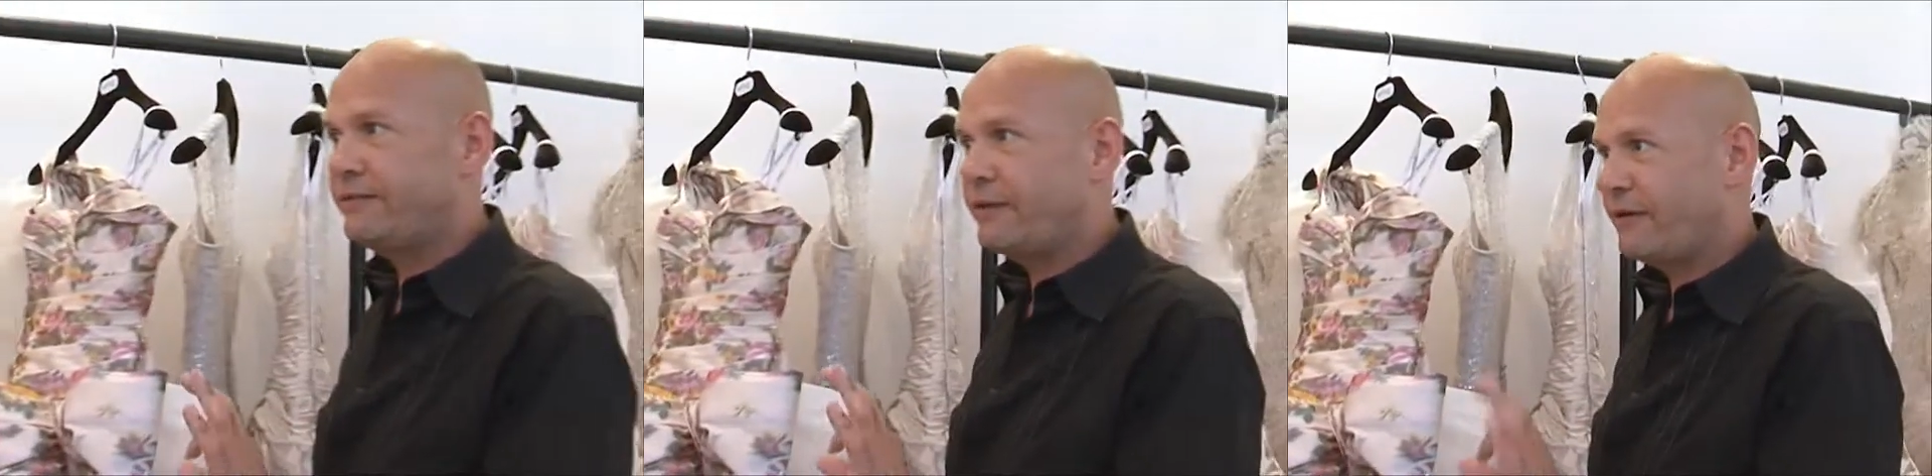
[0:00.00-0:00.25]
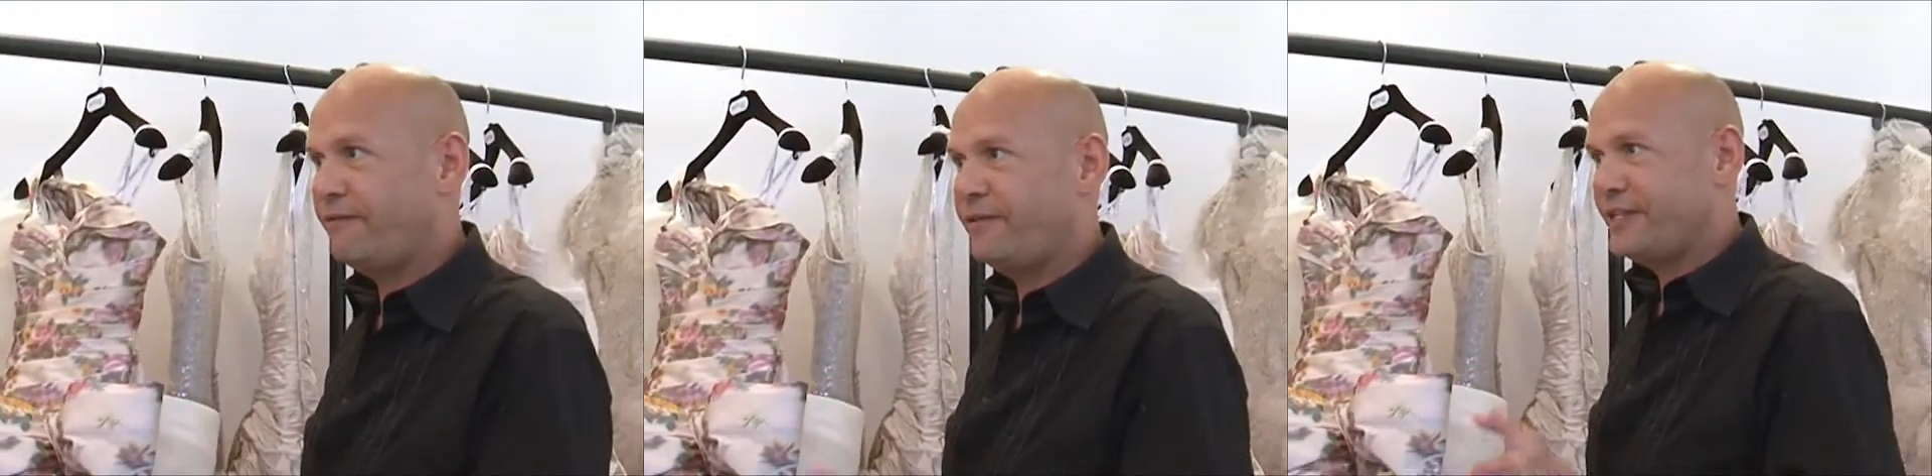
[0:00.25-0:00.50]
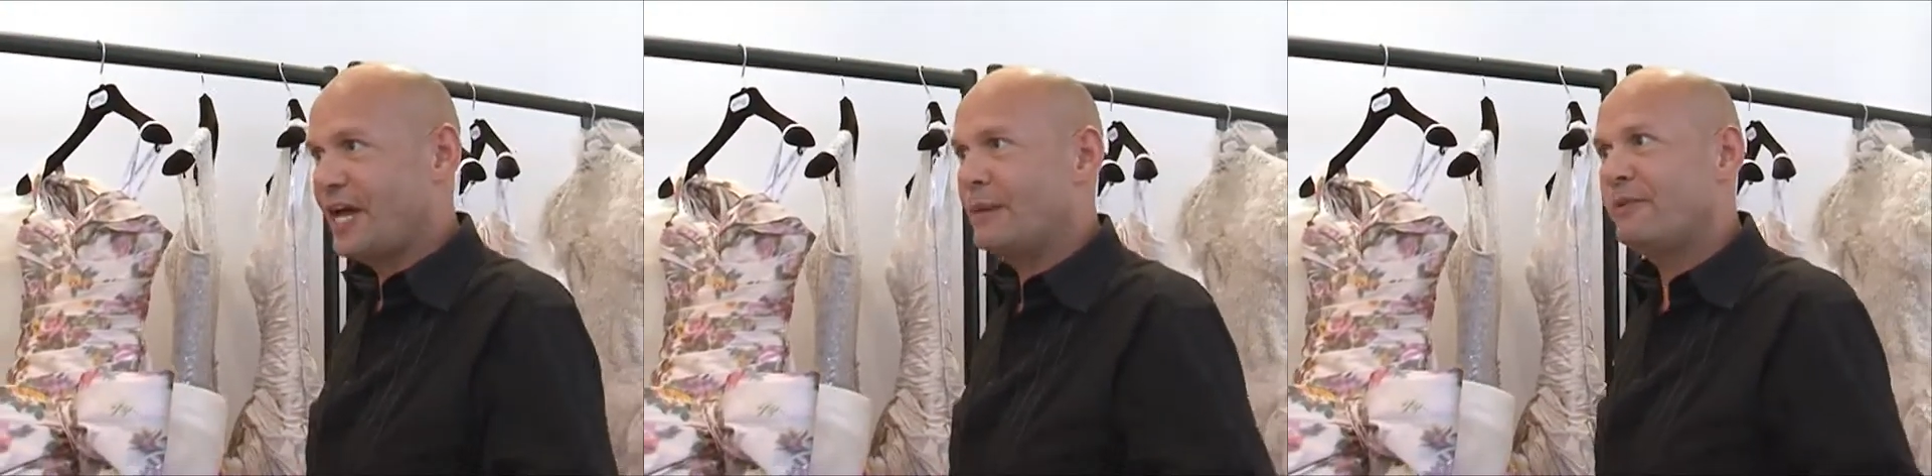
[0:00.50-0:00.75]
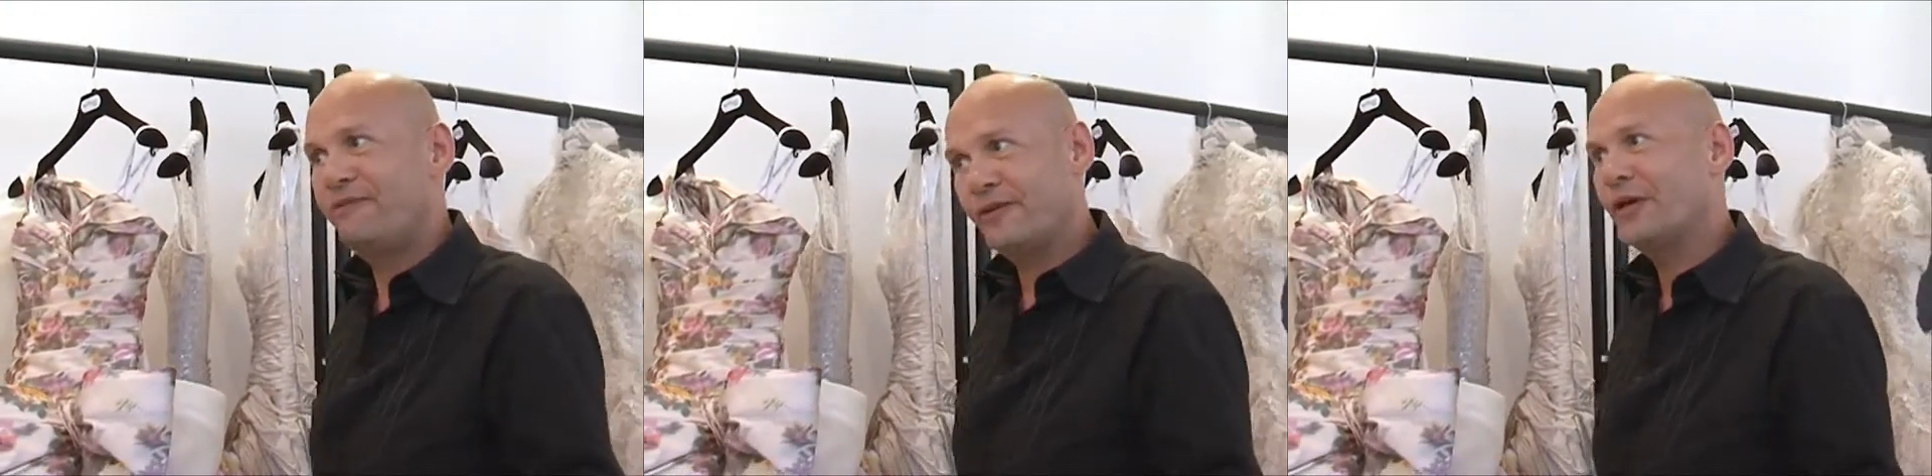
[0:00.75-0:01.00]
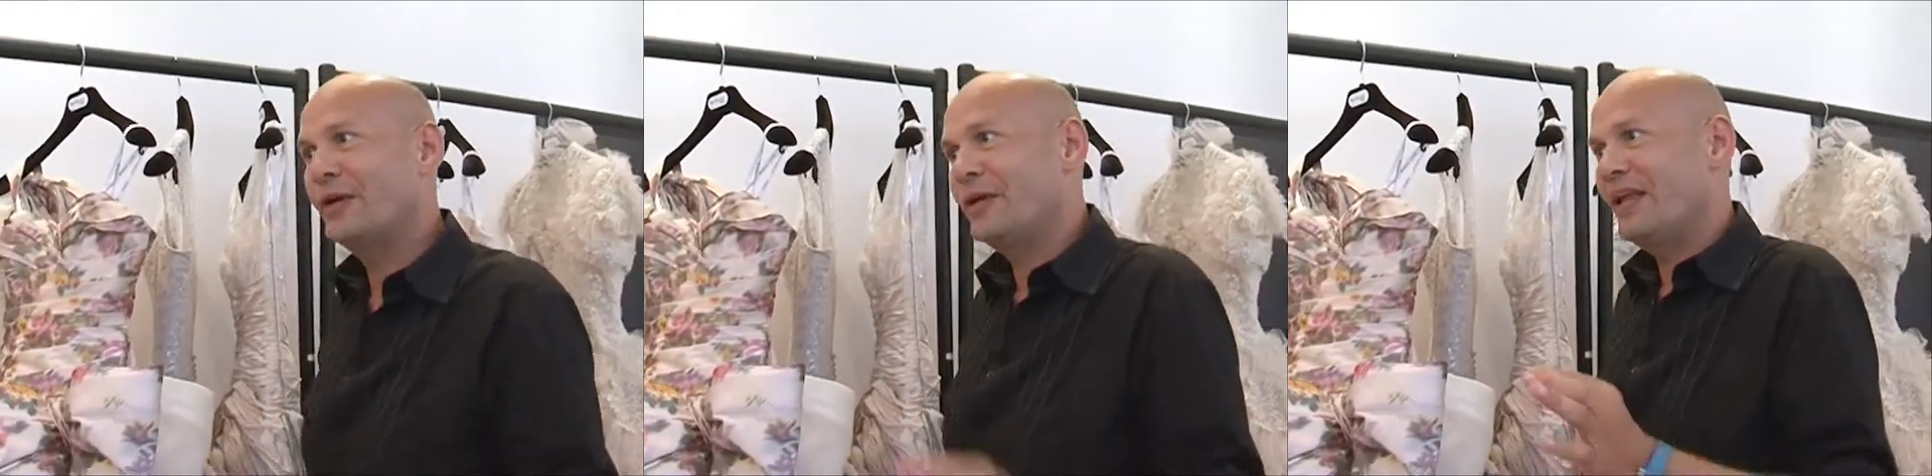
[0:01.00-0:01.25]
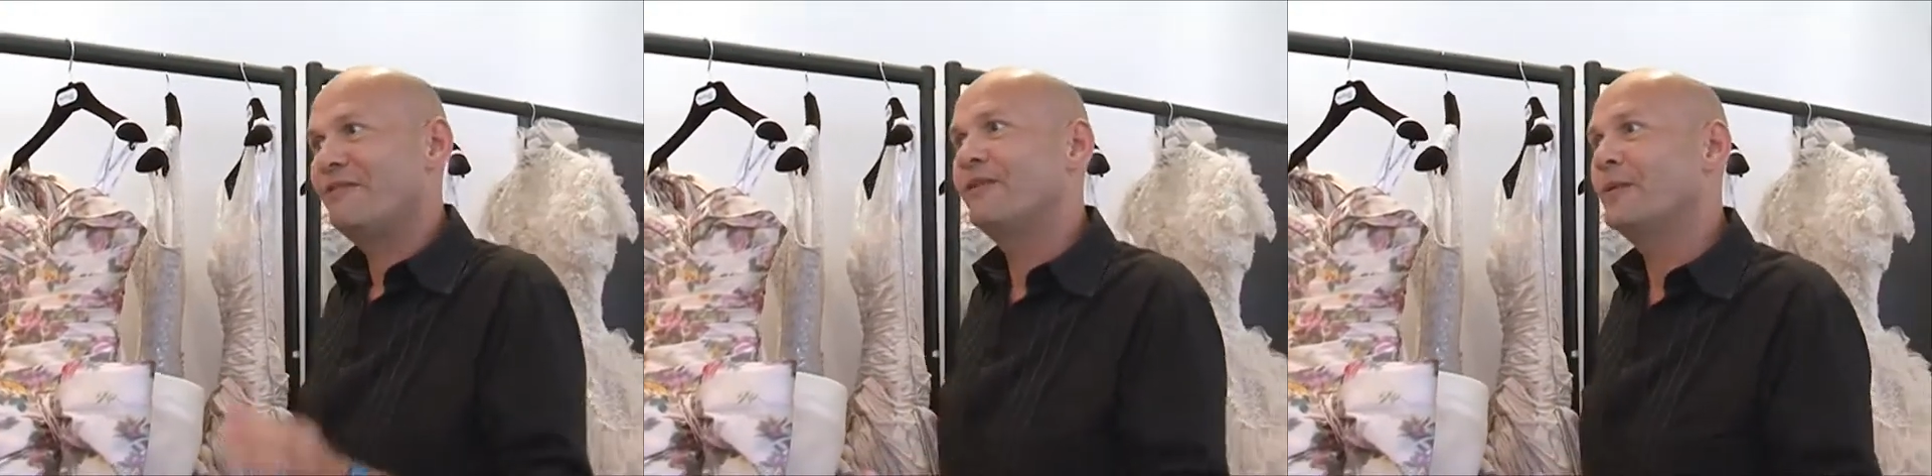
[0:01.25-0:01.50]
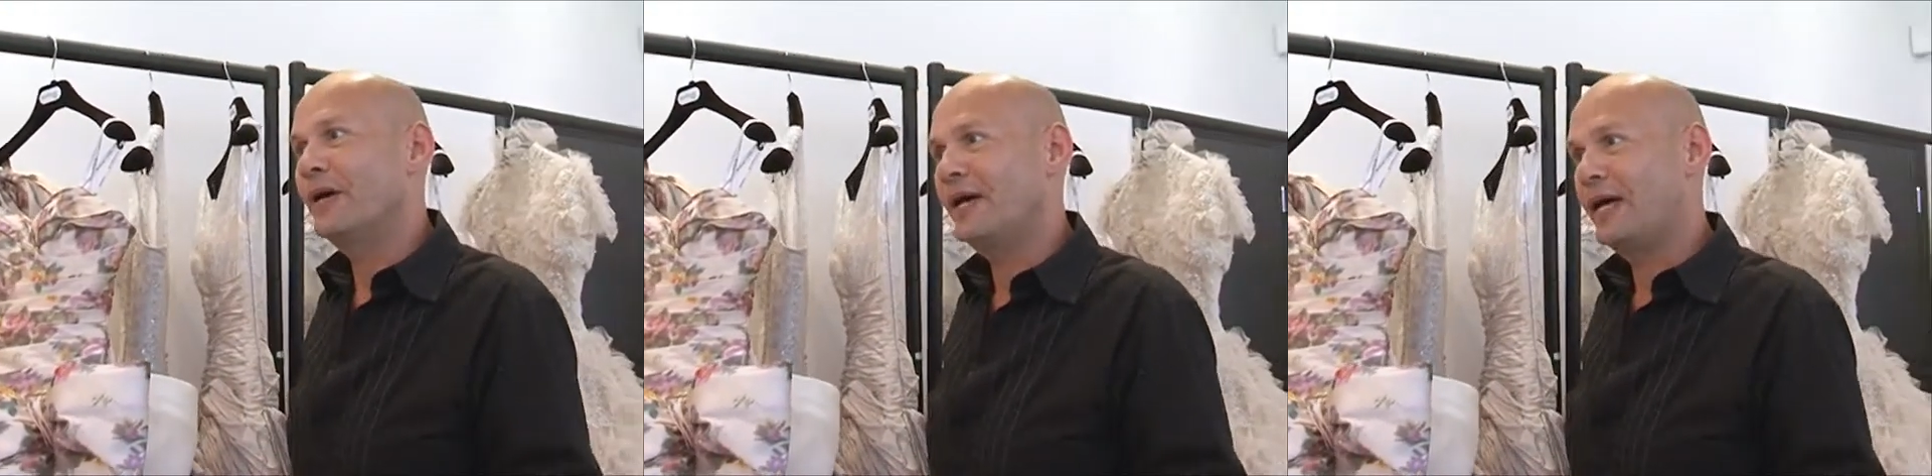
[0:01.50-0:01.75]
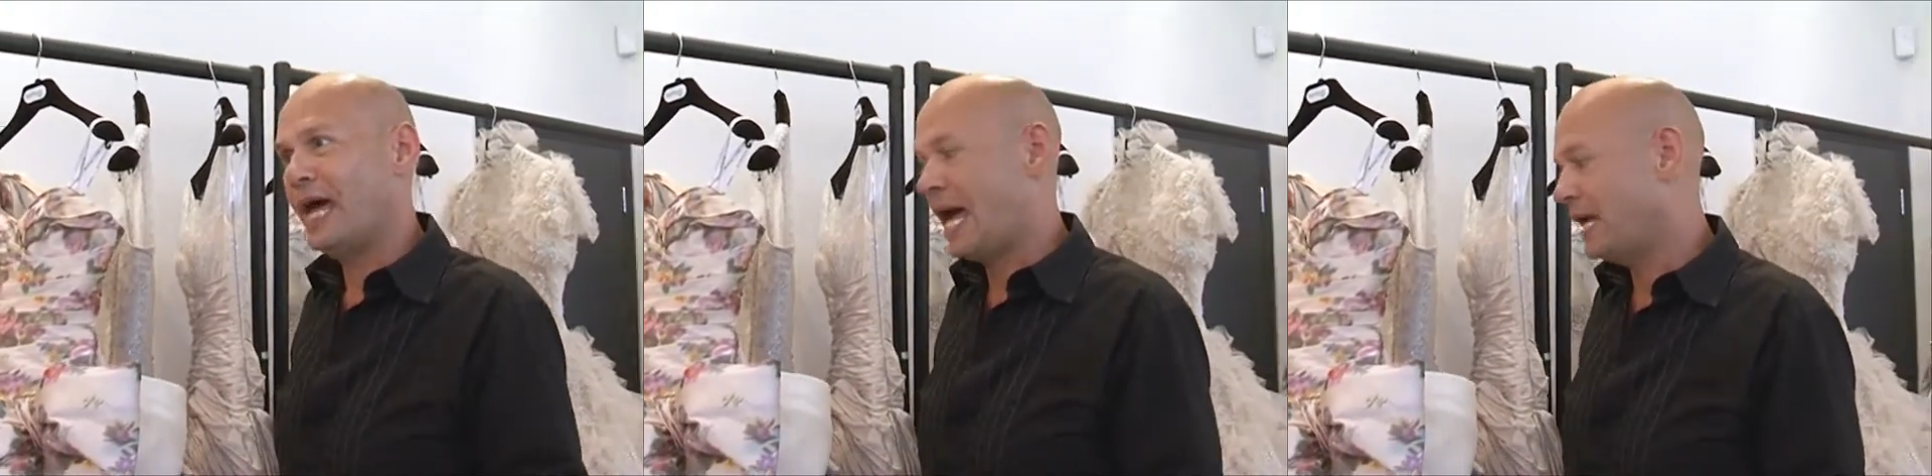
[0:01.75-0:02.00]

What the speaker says: for every type of girl everywhere,